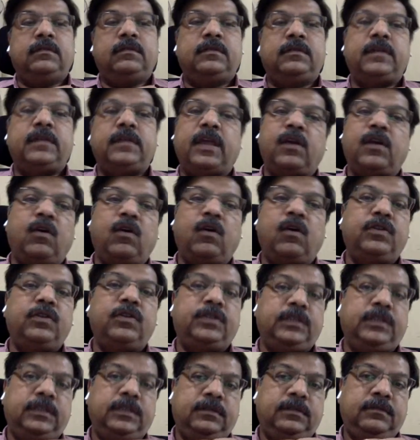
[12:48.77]

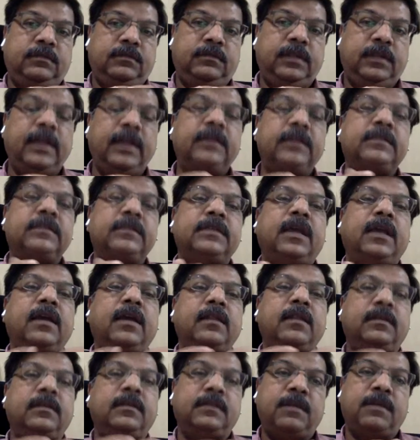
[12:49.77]
psychology, let us
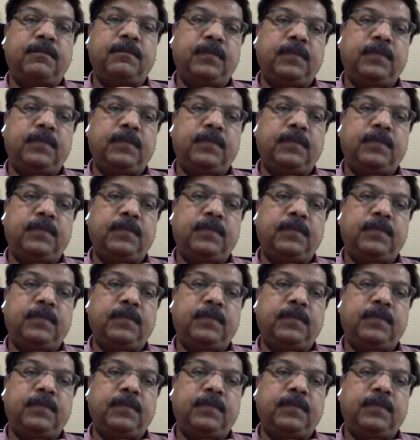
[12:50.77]
take an example.